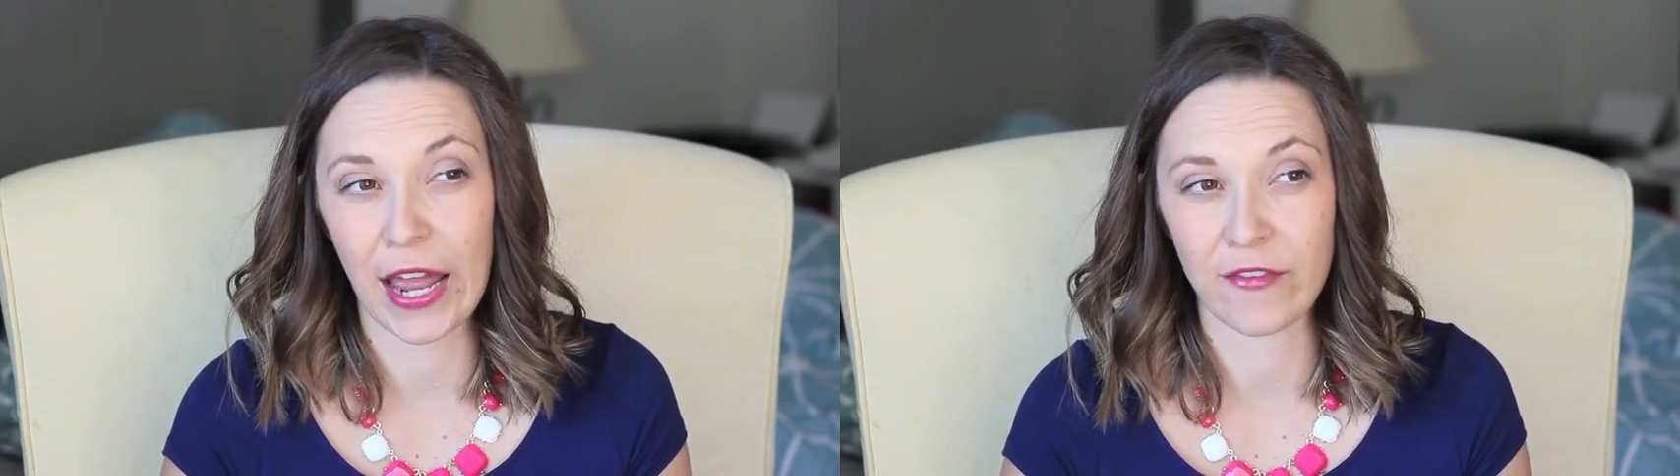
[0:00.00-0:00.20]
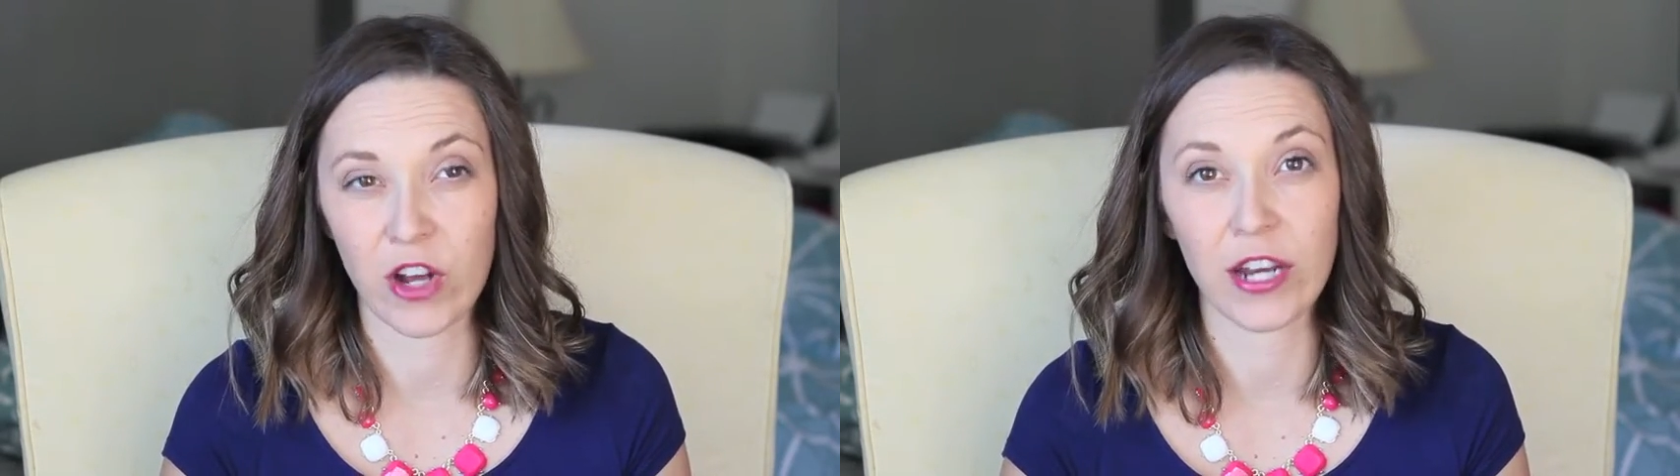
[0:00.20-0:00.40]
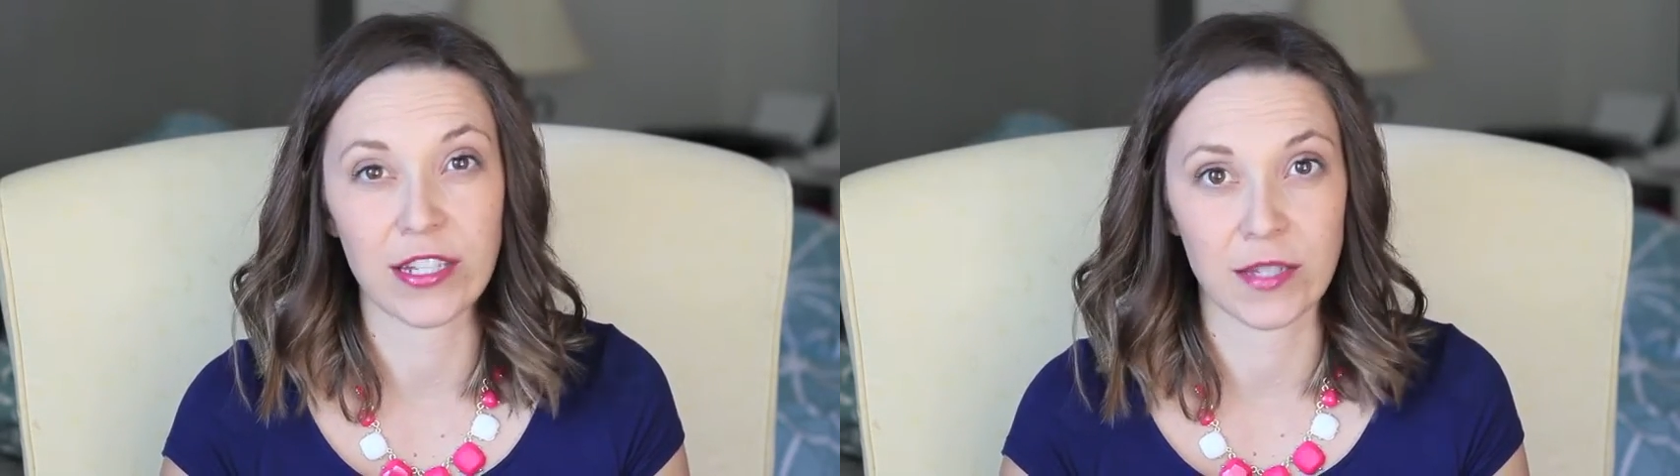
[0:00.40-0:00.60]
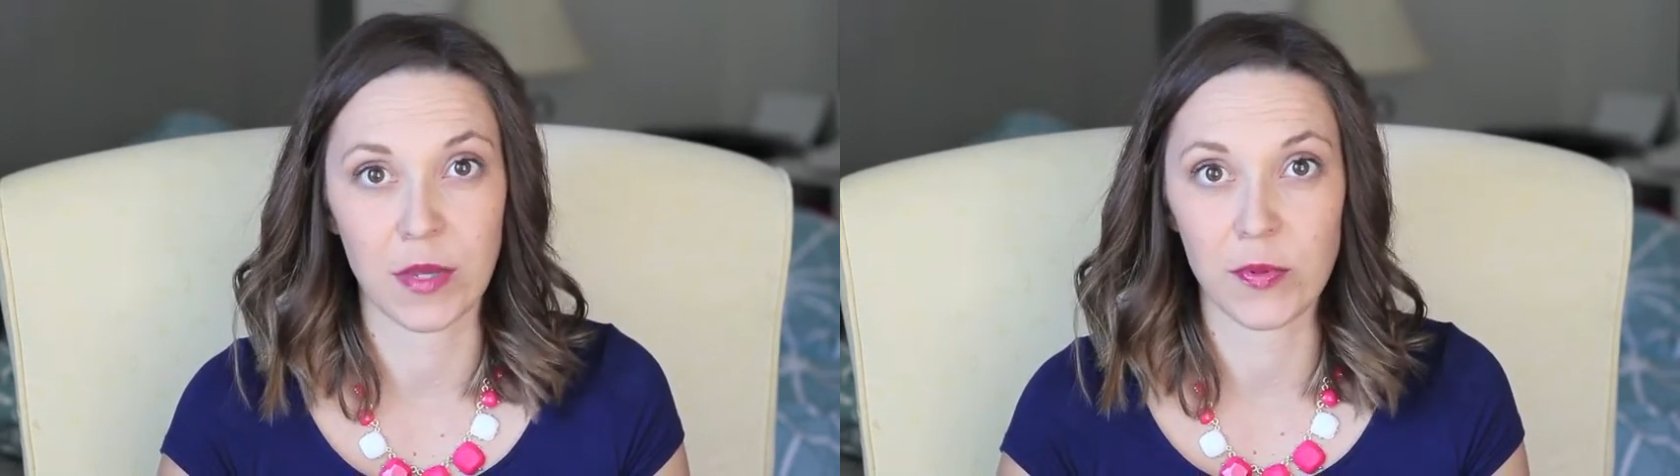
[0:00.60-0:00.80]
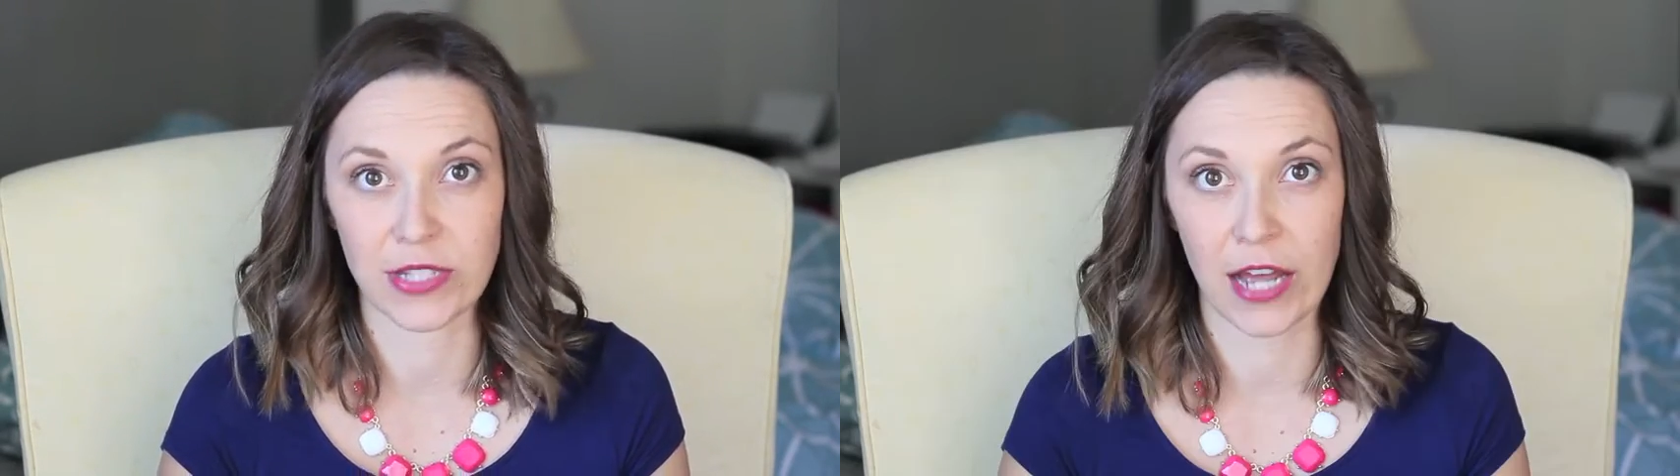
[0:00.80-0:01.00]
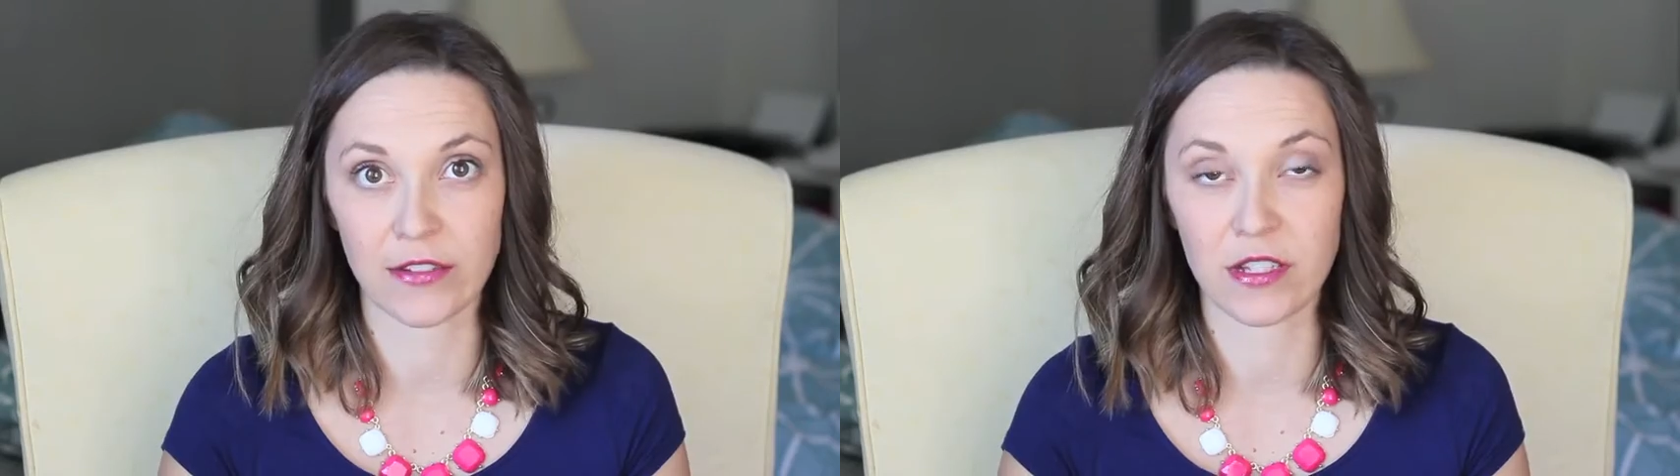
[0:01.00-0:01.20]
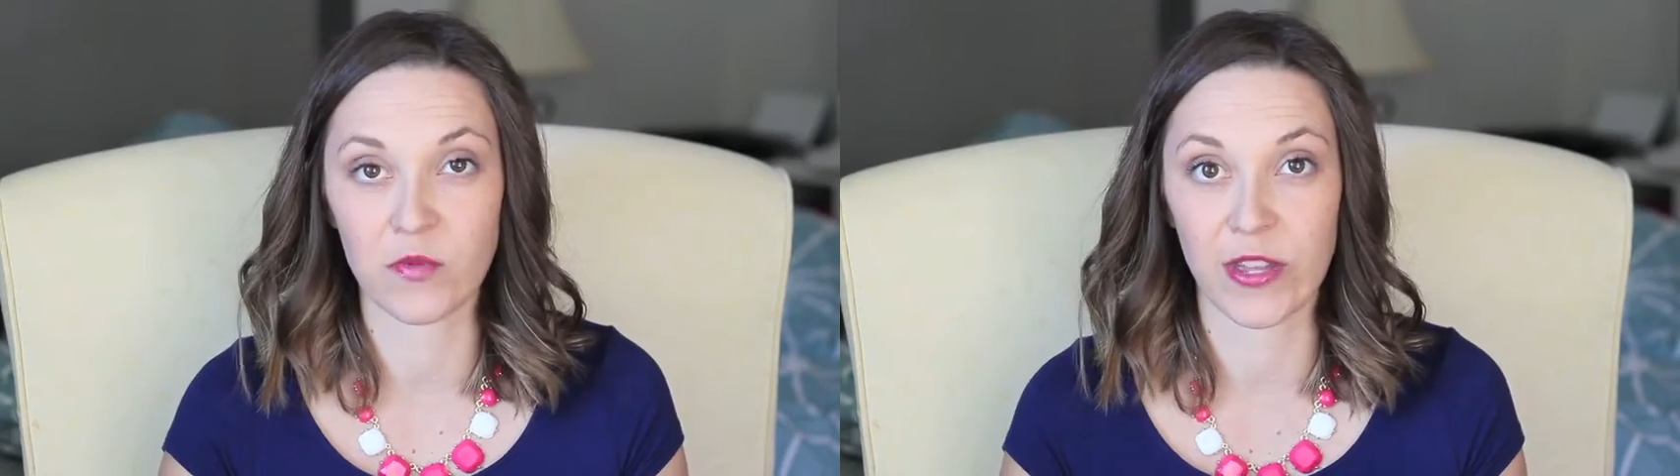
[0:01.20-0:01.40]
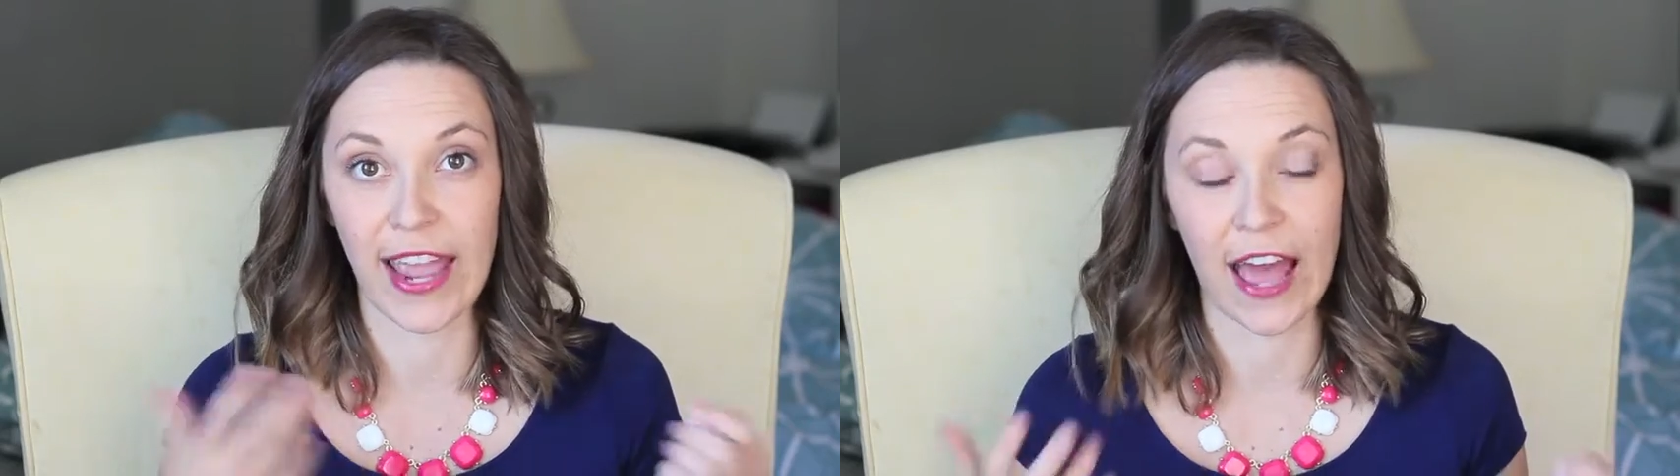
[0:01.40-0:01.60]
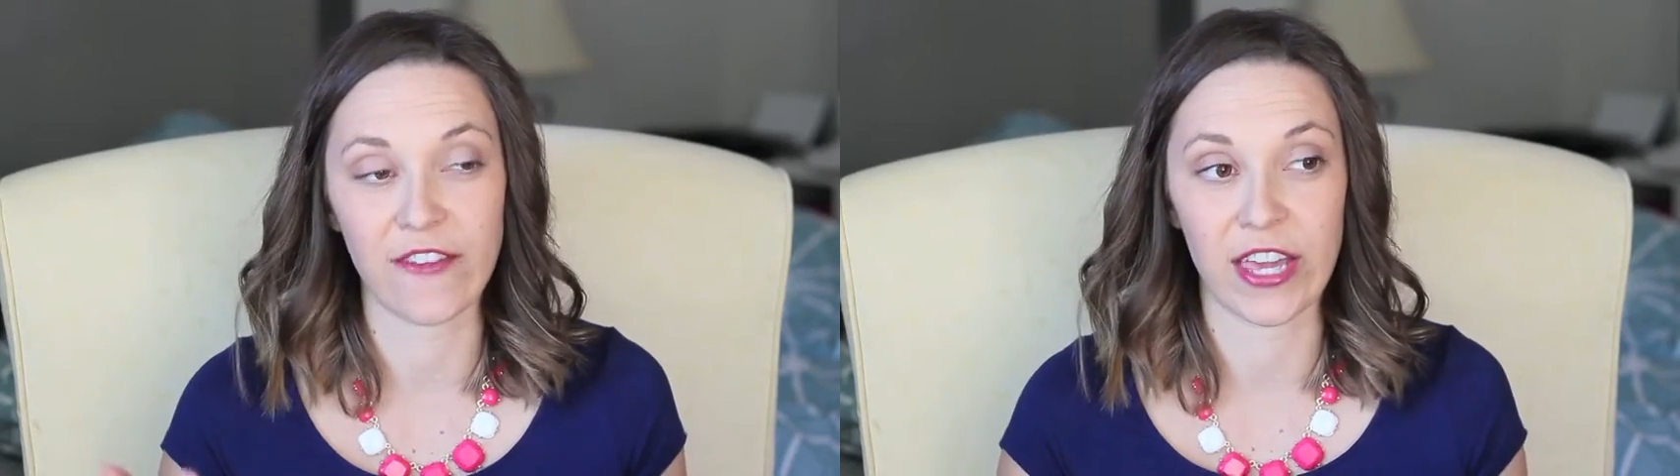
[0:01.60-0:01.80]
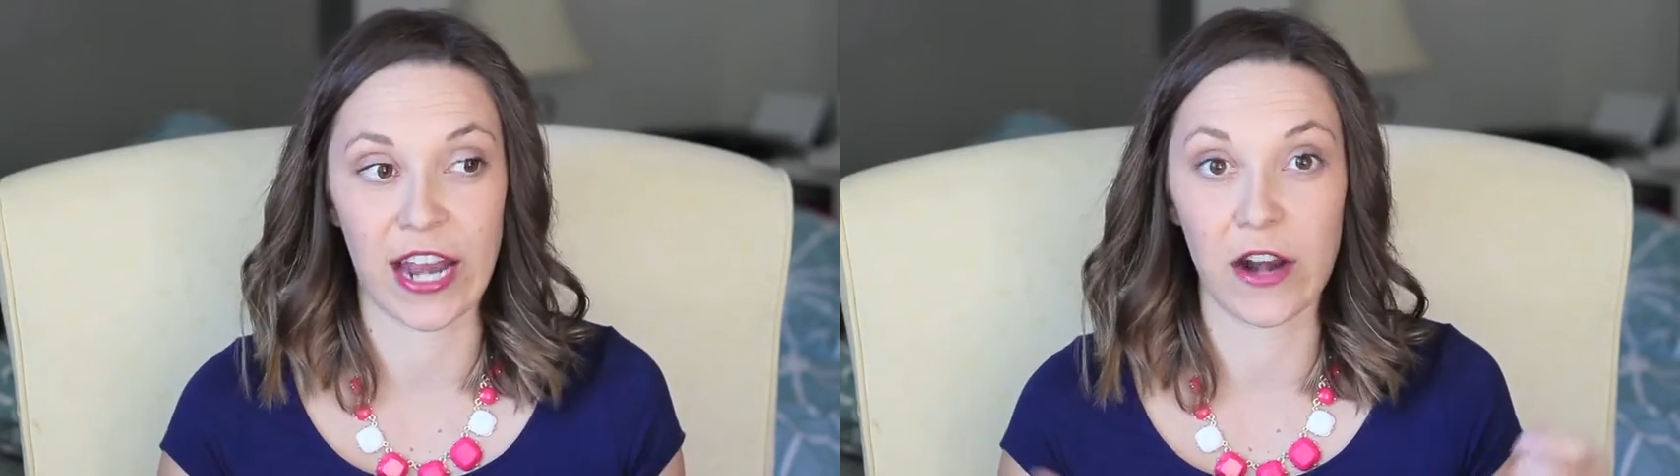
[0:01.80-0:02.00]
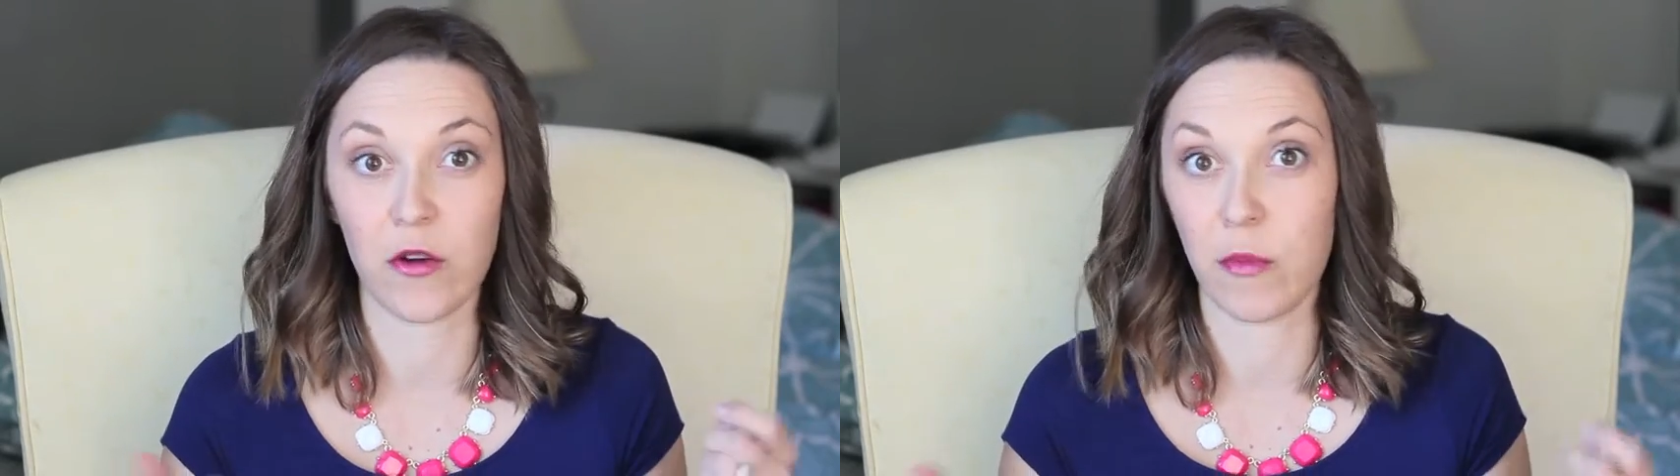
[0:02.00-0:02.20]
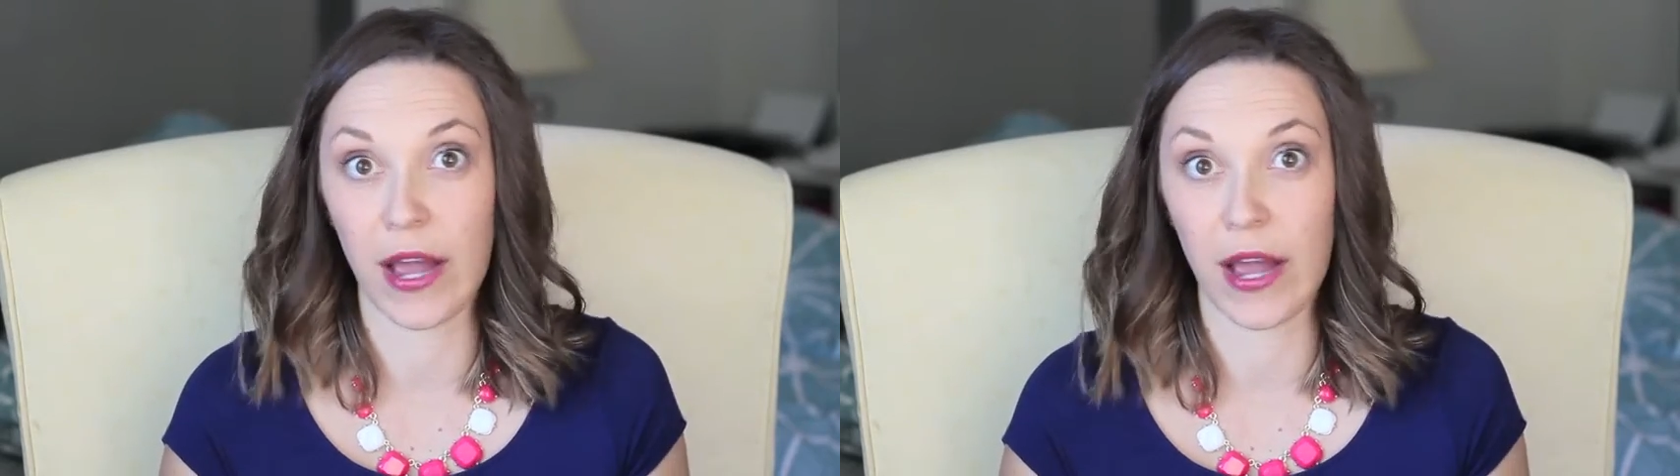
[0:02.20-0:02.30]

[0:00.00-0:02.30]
I've gone to some people's houses where they have it and I don't